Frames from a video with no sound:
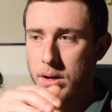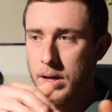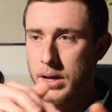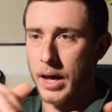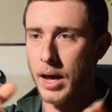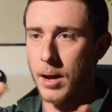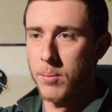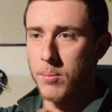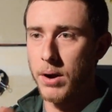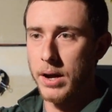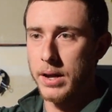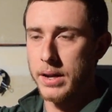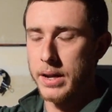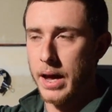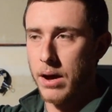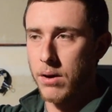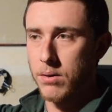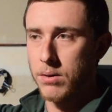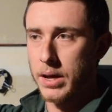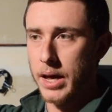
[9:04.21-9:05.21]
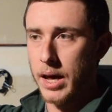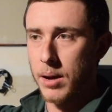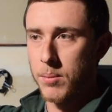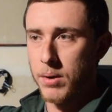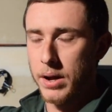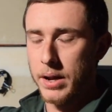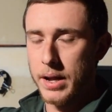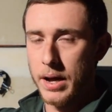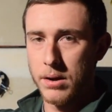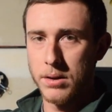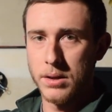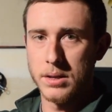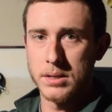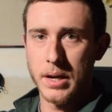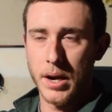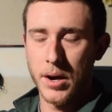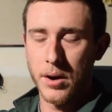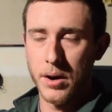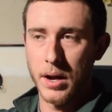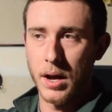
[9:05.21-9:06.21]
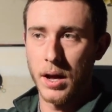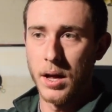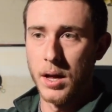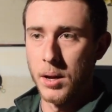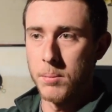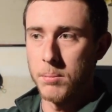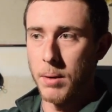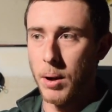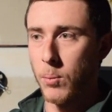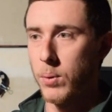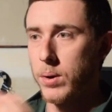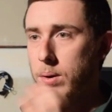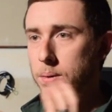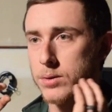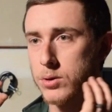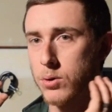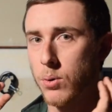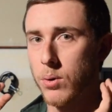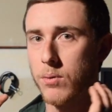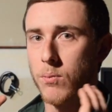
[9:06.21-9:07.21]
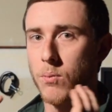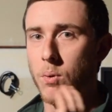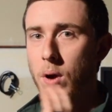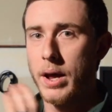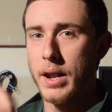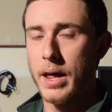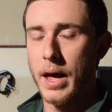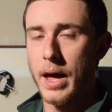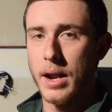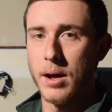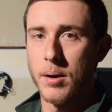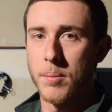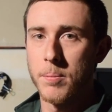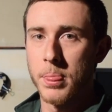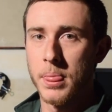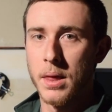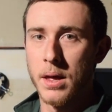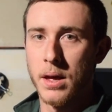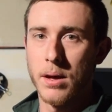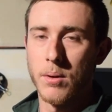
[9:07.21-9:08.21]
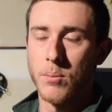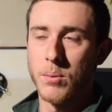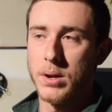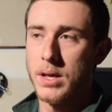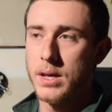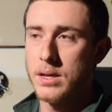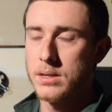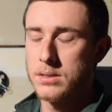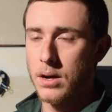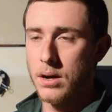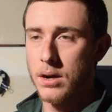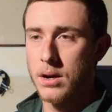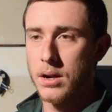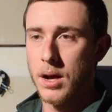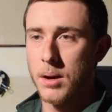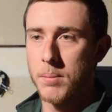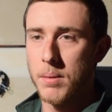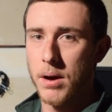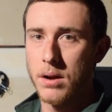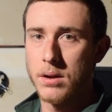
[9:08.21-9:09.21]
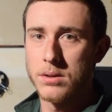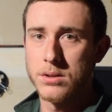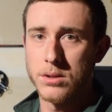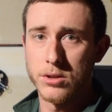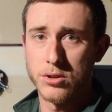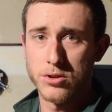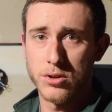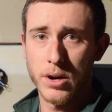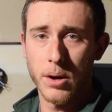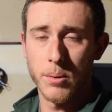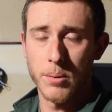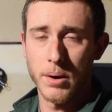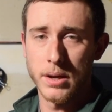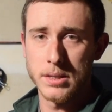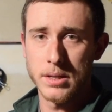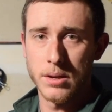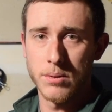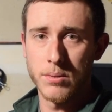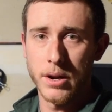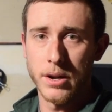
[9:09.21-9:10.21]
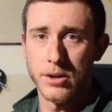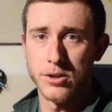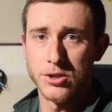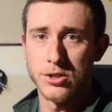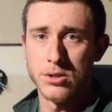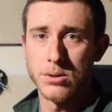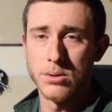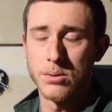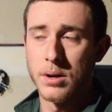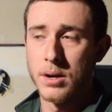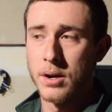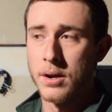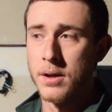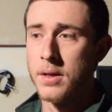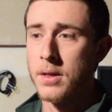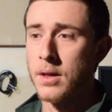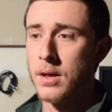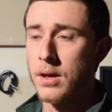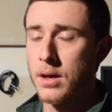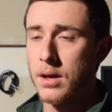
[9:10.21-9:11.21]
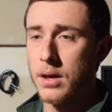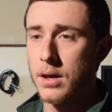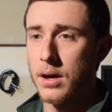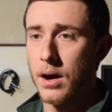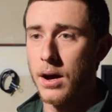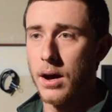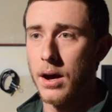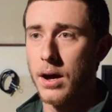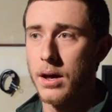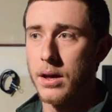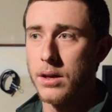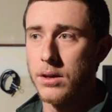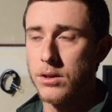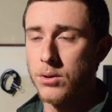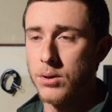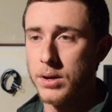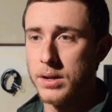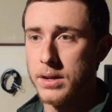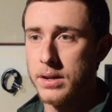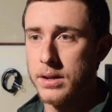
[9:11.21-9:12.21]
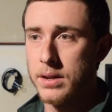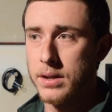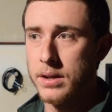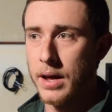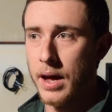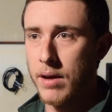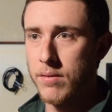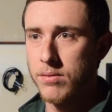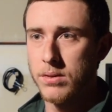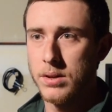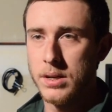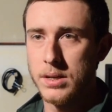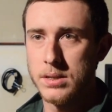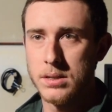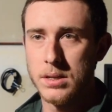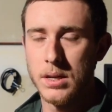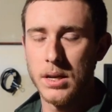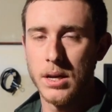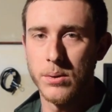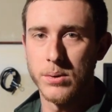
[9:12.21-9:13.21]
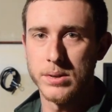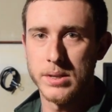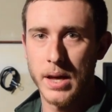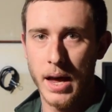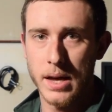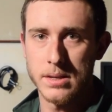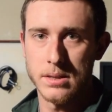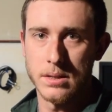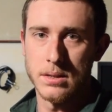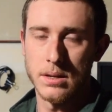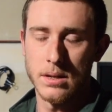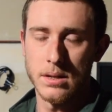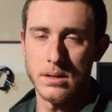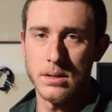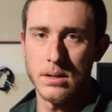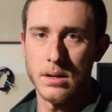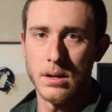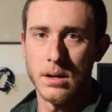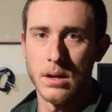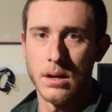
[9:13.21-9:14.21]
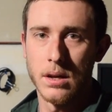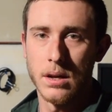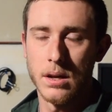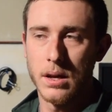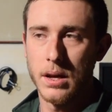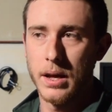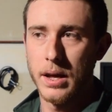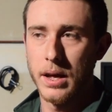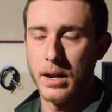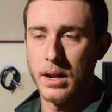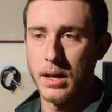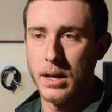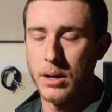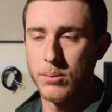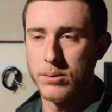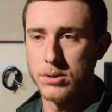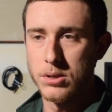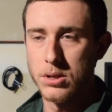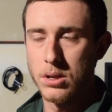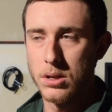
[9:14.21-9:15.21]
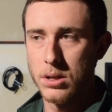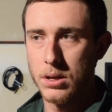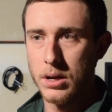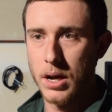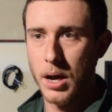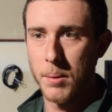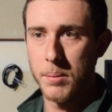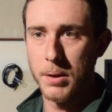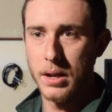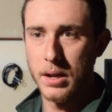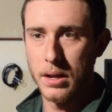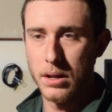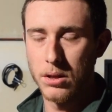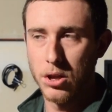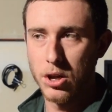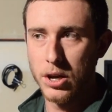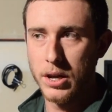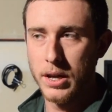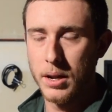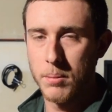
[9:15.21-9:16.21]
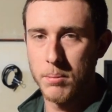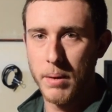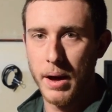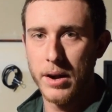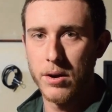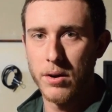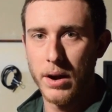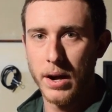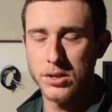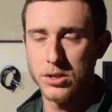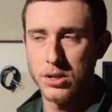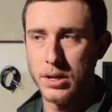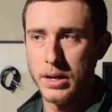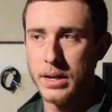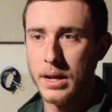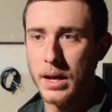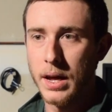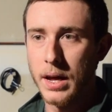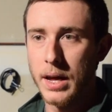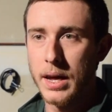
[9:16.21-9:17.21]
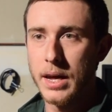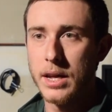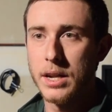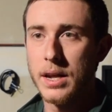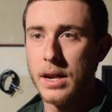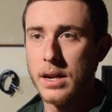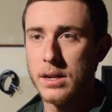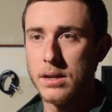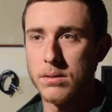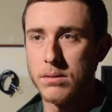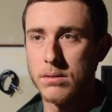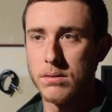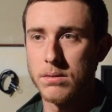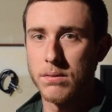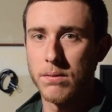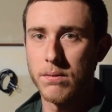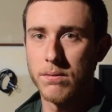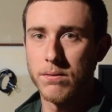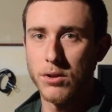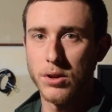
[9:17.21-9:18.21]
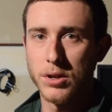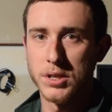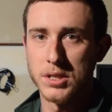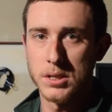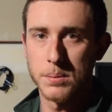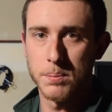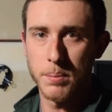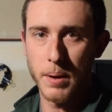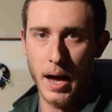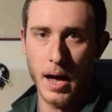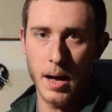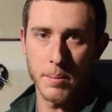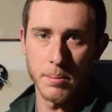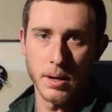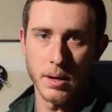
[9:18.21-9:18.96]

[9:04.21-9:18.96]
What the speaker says: He came right down in this area. My wind was going right at him, and when he started to come out into the trail when I was getting ready to shoot, you could definitely see he was hesitant, and he was looking in my direction. He didn't fully spot